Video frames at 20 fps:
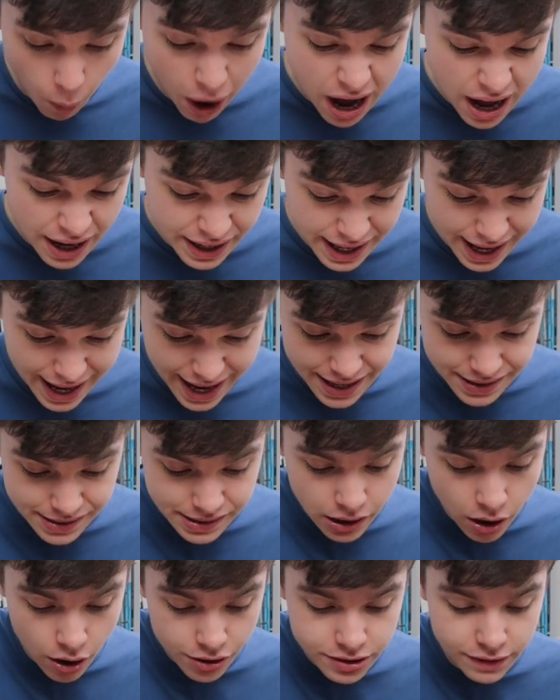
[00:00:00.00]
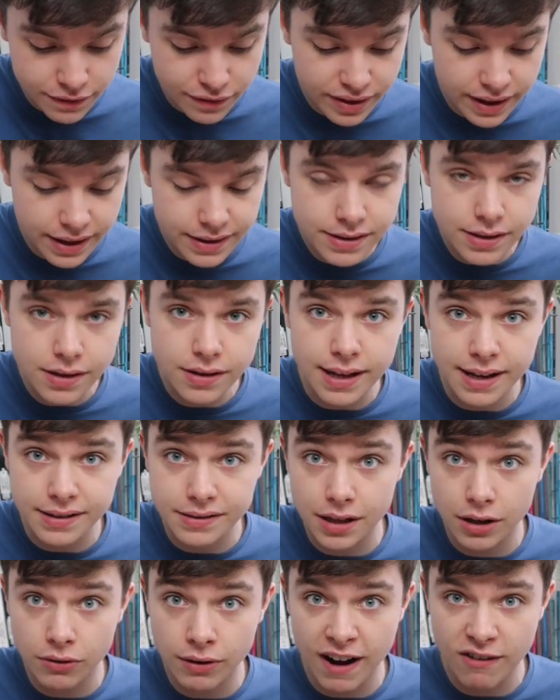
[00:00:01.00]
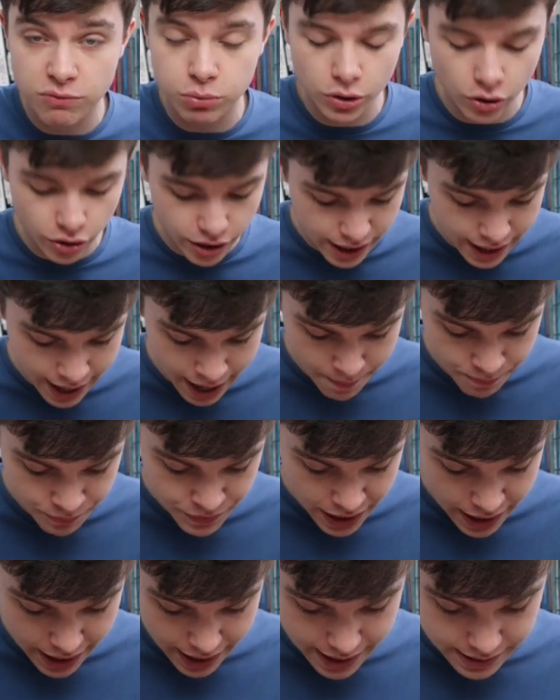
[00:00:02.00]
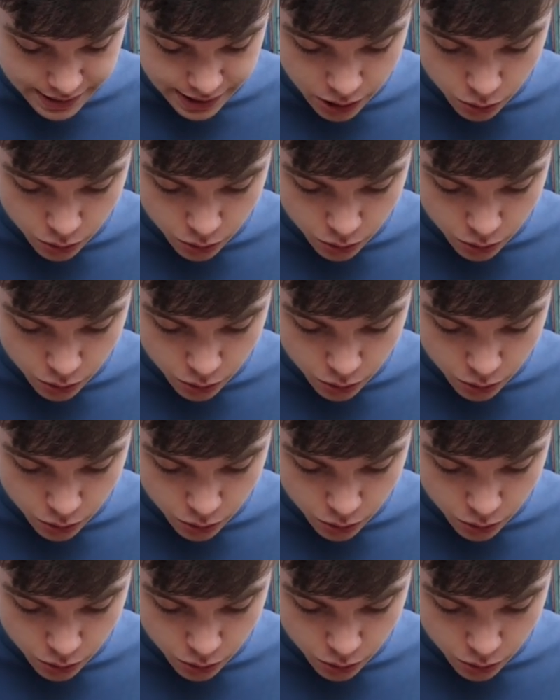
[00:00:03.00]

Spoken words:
y is cos of theta, that's the graph we're looking at, is